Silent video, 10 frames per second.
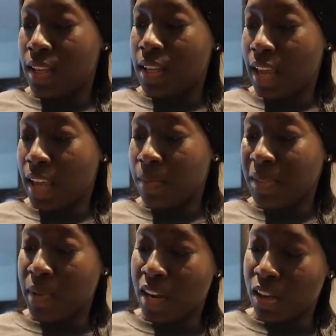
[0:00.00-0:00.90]
Yams,
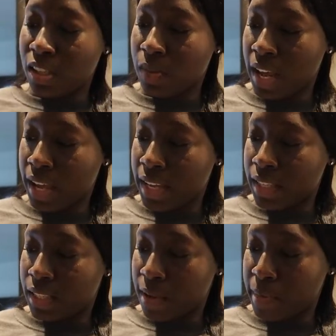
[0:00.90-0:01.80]
but it also
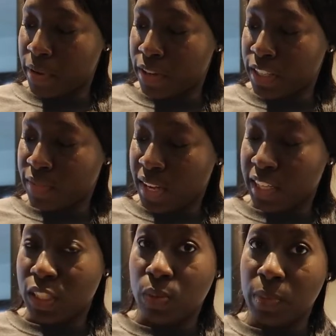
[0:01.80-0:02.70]
has America's
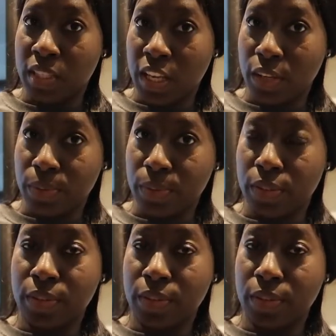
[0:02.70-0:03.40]
Finest Sweet Potatoes.